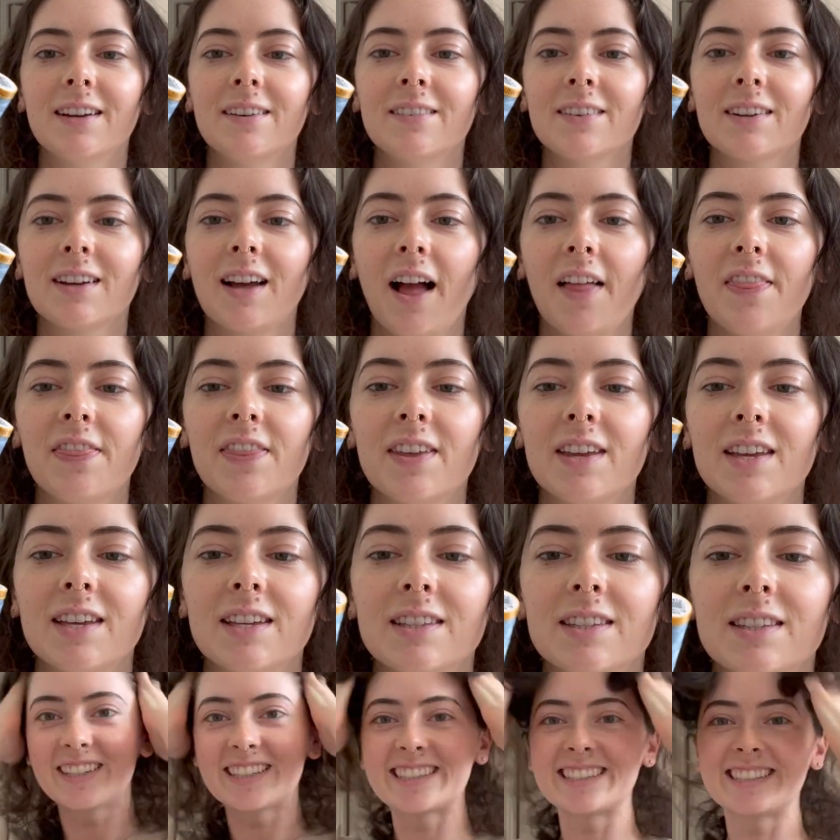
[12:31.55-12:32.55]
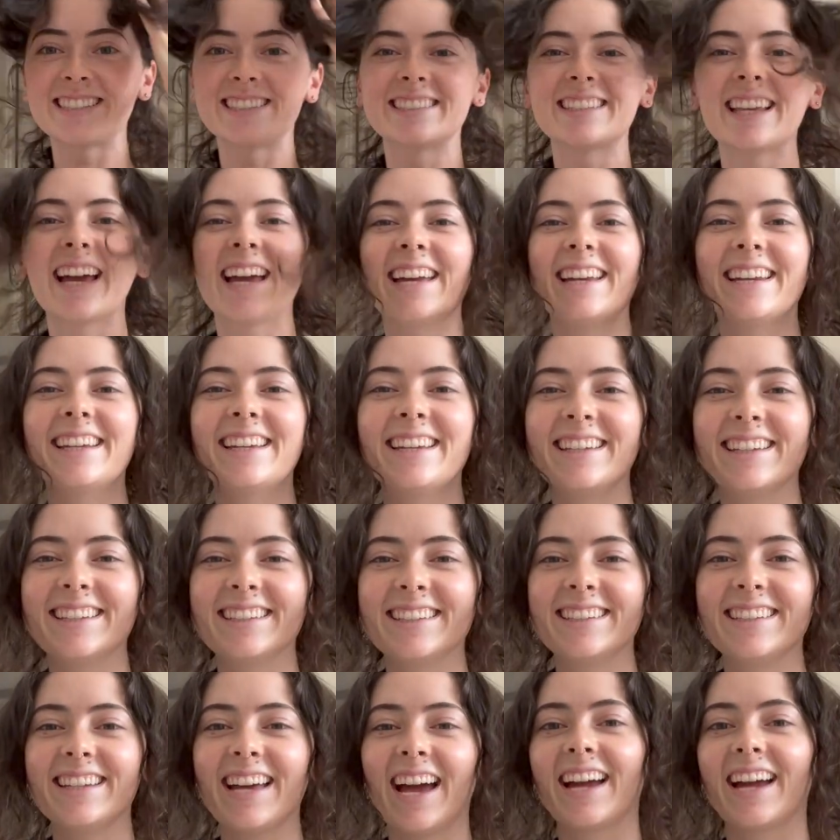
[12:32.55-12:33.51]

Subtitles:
got this. I'm excited!